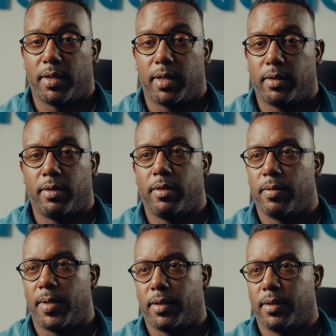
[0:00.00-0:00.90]
to not go
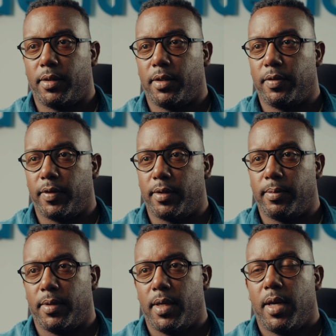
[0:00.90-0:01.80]
back to sixth form.
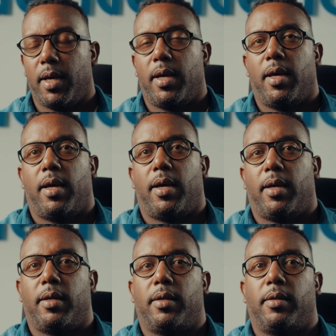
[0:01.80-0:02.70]

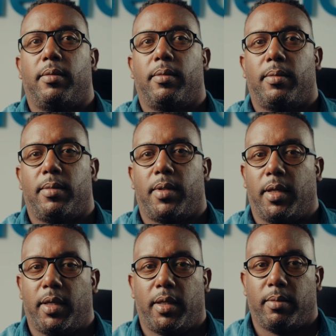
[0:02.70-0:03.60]

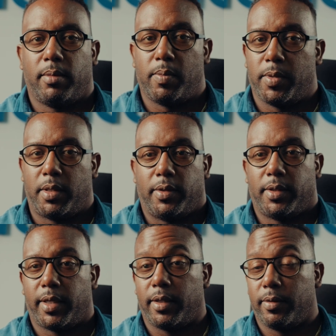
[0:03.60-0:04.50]
And my mother was
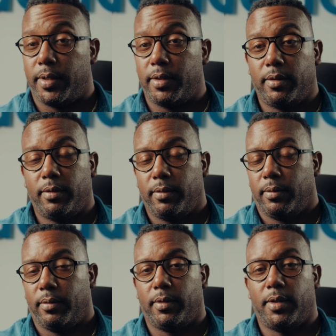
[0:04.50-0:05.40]
like, well,
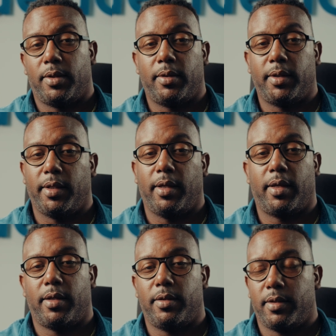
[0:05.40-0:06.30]
the only thing you
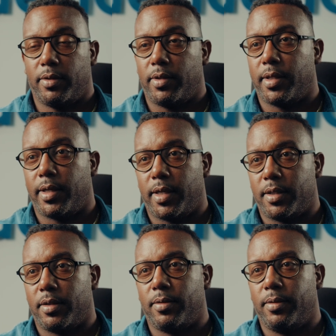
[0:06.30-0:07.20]
can do is go to art
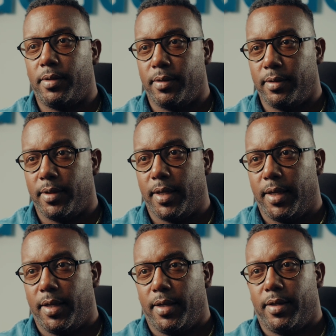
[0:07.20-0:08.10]
school.
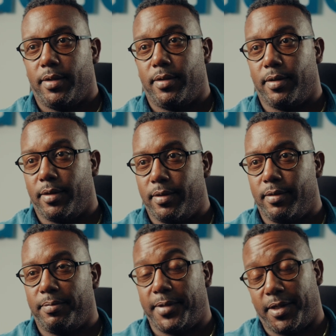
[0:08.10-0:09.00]

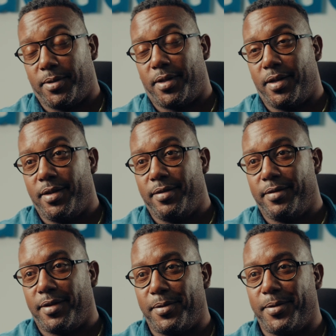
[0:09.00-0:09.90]
So that's what I did.
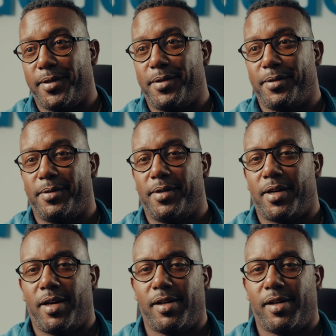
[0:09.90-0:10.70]
I went to